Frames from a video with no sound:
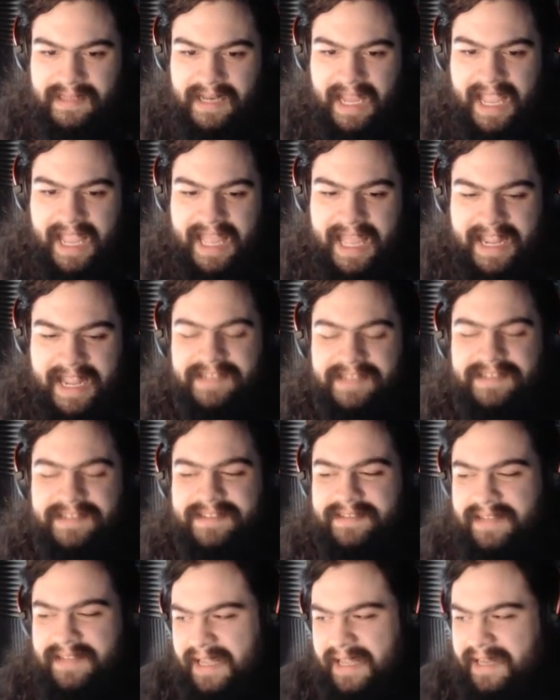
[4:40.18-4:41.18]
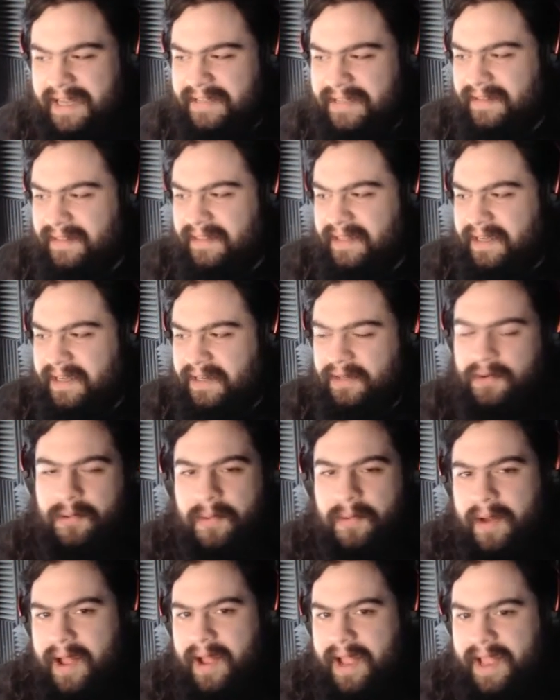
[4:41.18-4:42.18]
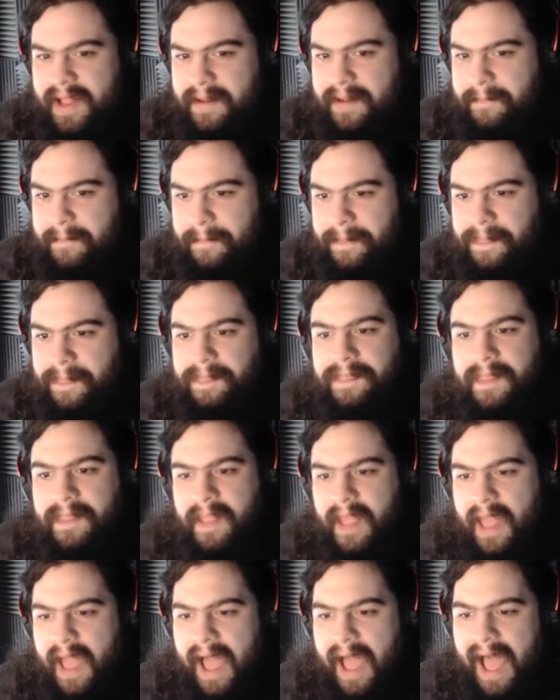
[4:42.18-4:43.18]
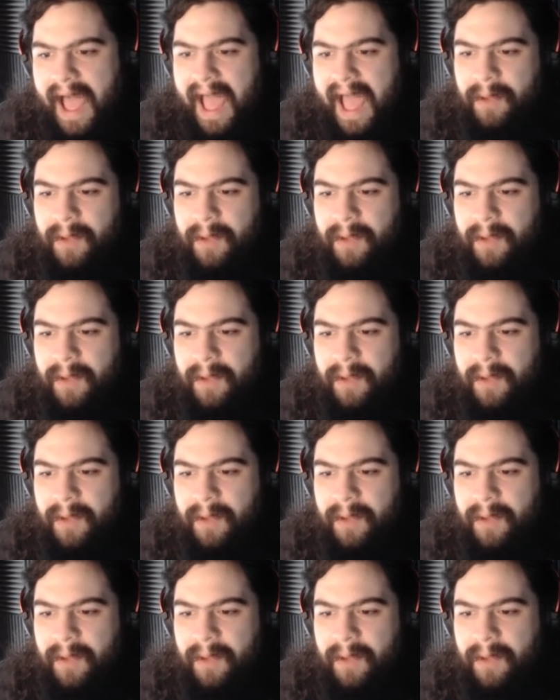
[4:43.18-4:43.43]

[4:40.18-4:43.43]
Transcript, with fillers: It is it is a little quiet. I